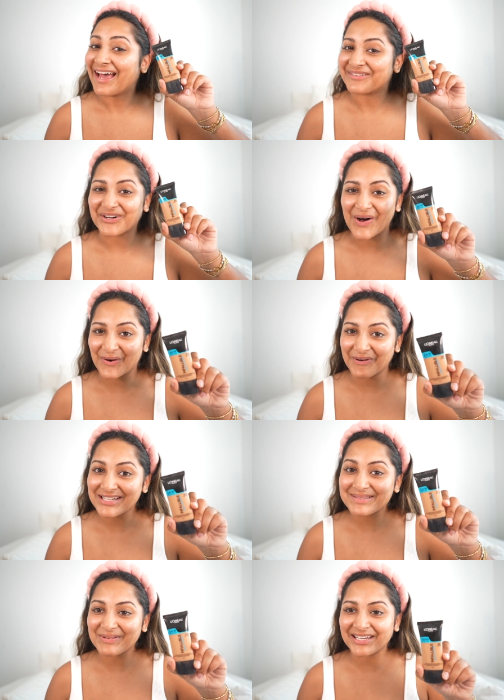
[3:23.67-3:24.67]
and will
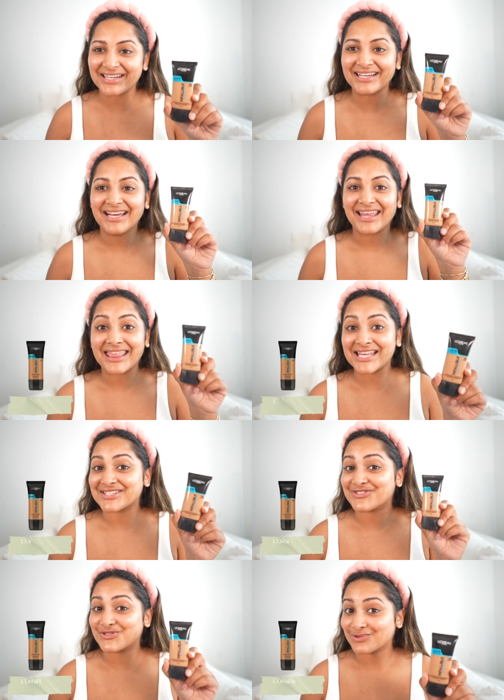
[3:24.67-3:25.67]
always be
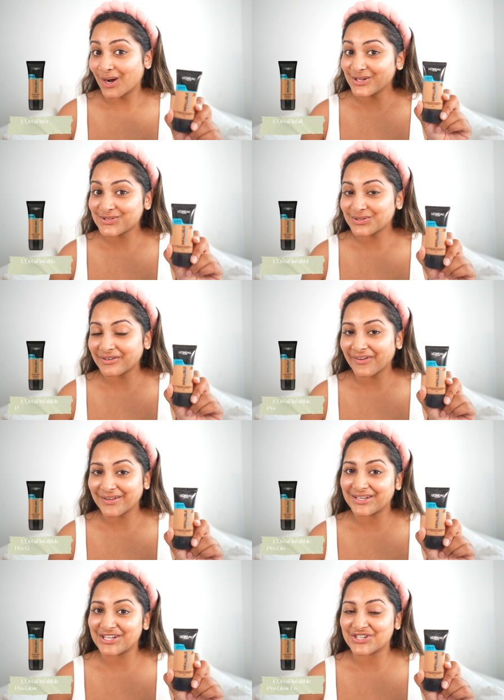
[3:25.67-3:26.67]
this drugstore
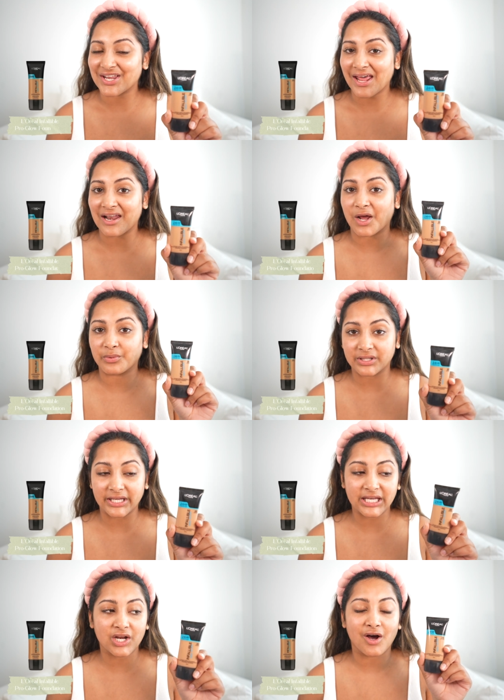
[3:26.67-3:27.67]
foundation, and I will
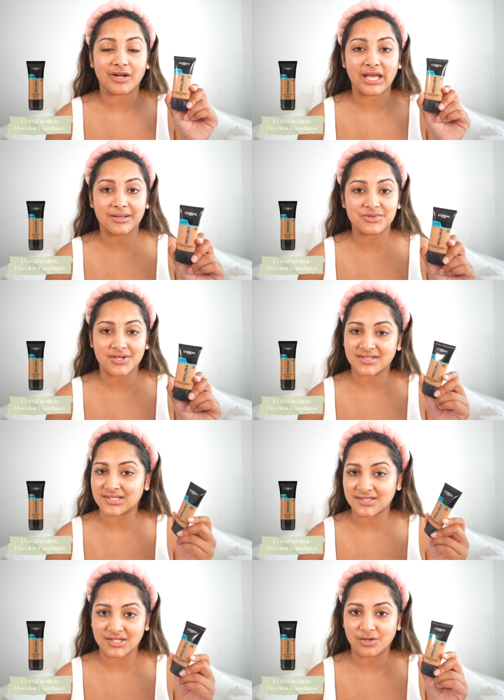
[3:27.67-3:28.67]
link it on Amazon
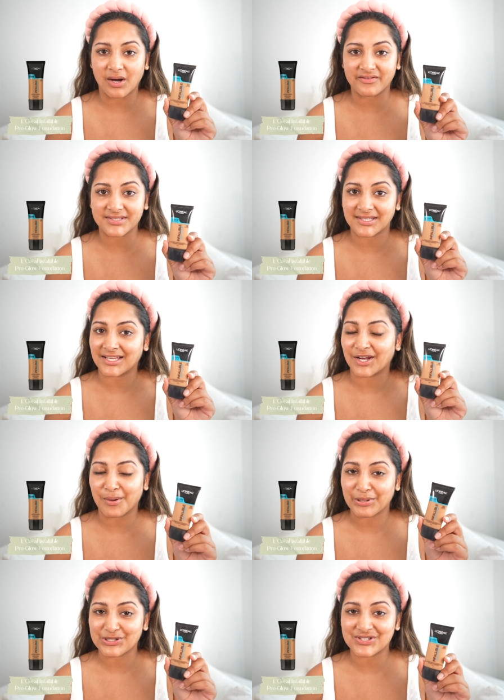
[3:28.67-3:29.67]
since you obviously
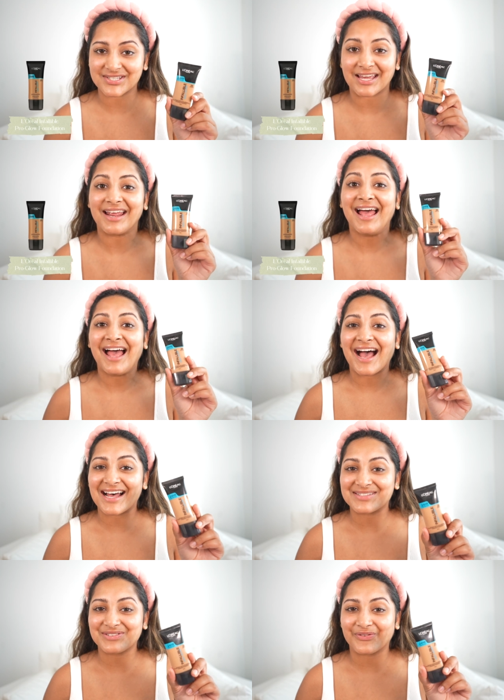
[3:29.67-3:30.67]
cannot purchase it
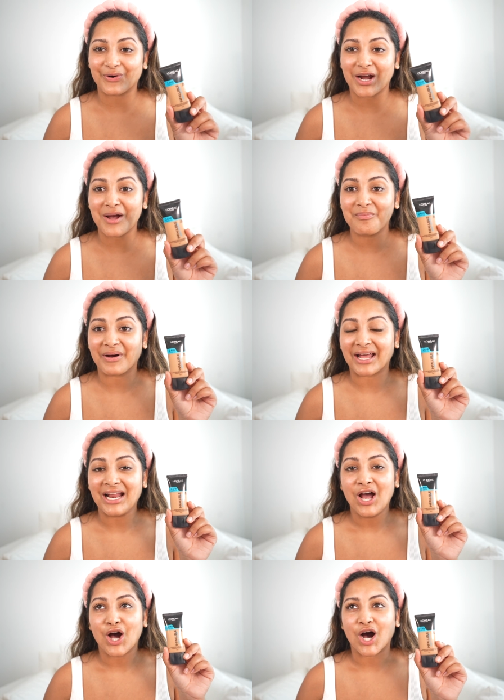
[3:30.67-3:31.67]
at Sephora. But
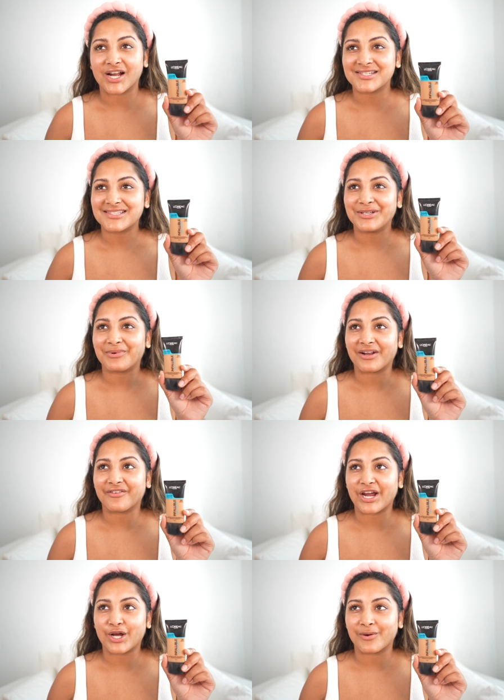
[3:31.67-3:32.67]
honestly, whenever
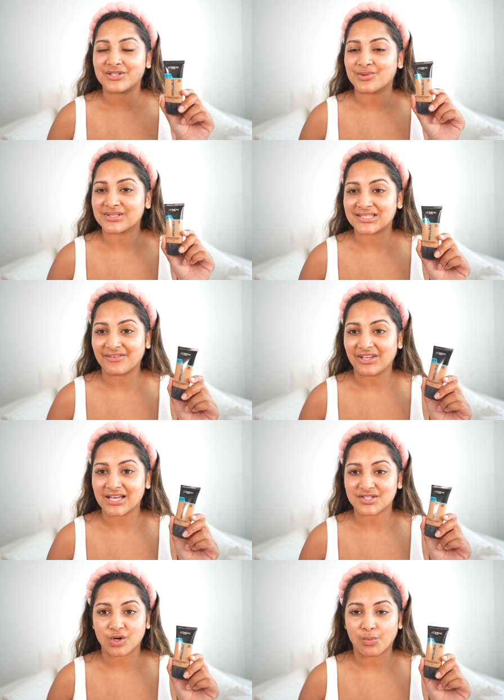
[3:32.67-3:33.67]
I go into a C V
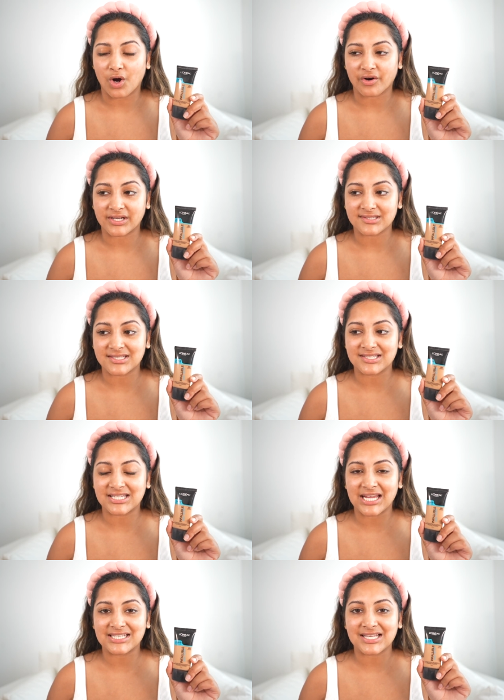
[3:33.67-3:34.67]
S or Walgreens these
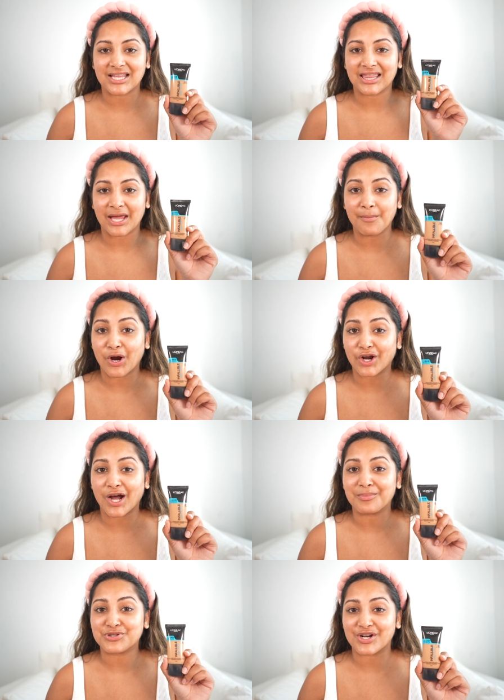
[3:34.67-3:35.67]
days, they mark
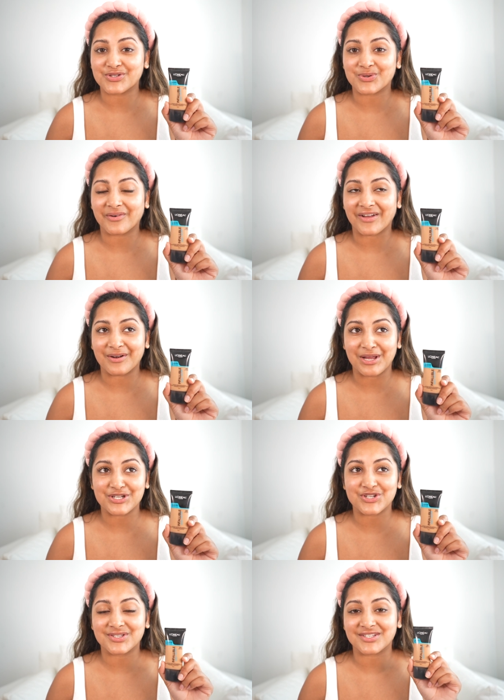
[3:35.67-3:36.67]
up drugstore
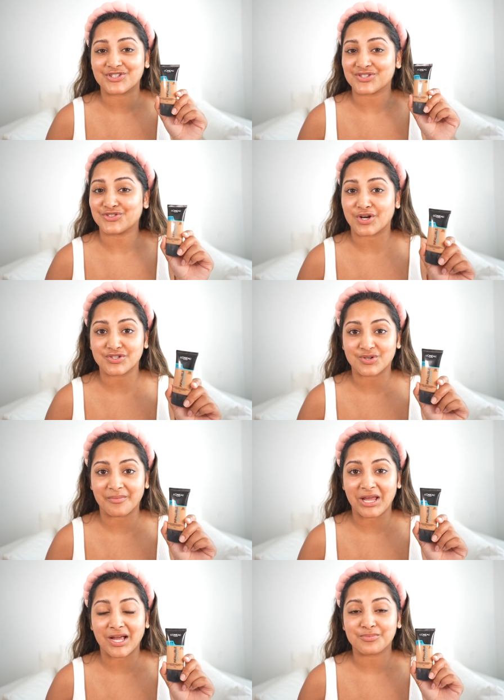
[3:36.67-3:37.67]
foundations and just drugstore
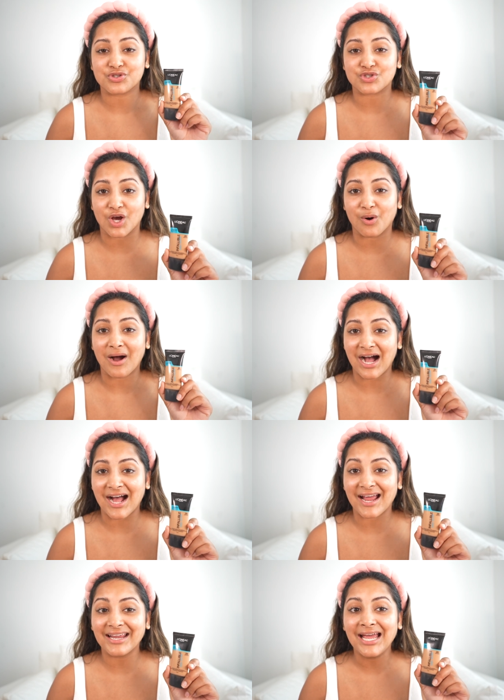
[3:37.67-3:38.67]
makeup so
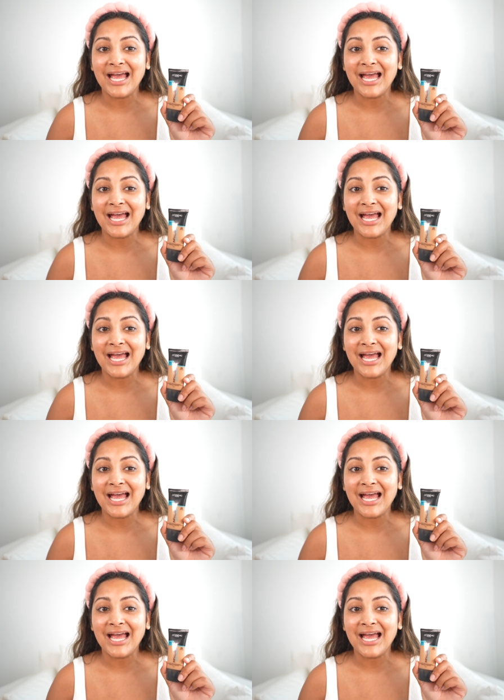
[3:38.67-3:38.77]
high.